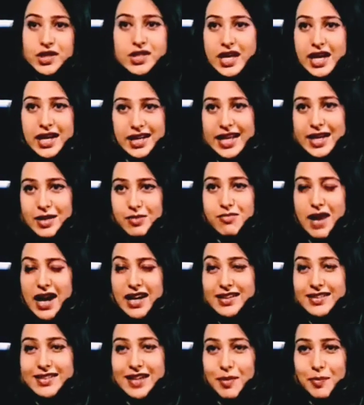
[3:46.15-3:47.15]
because I had like
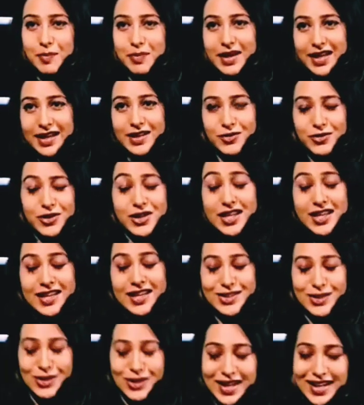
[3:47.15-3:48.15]
mugged it up like for
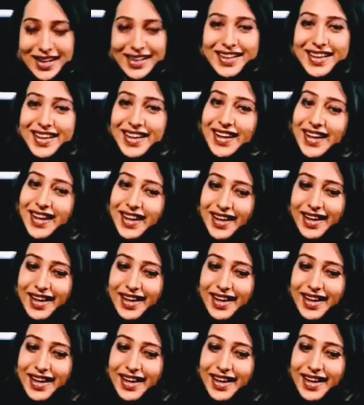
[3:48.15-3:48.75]
days on end.